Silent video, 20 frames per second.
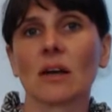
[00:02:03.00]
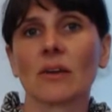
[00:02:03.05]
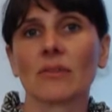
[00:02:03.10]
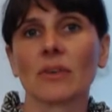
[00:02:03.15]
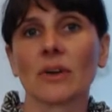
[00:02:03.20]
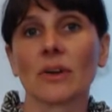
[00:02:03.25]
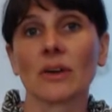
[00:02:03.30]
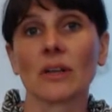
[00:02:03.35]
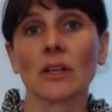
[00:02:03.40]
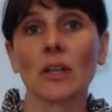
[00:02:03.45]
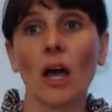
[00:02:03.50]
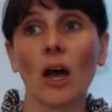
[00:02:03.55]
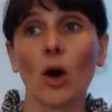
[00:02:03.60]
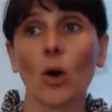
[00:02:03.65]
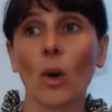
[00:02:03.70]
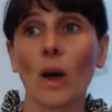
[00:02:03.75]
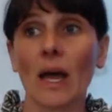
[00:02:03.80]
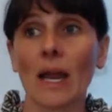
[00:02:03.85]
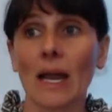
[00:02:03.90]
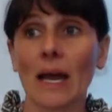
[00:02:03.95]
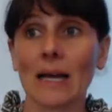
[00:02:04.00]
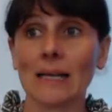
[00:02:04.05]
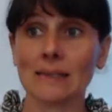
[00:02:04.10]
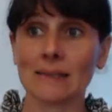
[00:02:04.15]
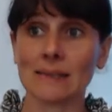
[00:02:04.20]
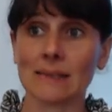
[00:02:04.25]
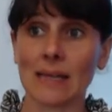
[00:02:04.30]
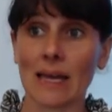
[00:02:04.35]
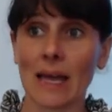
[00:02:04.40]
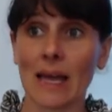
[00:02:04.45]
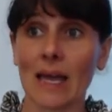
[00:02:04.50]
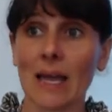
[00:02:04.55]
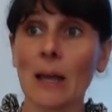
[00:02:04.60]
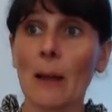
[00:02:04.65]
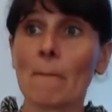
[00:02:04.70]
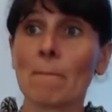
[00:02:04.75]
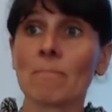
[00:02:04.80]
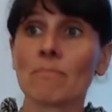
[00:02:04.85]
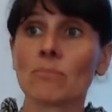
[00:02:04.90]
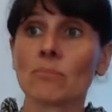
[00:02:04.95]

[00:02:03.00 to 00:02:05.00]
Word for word: are very low. And I say,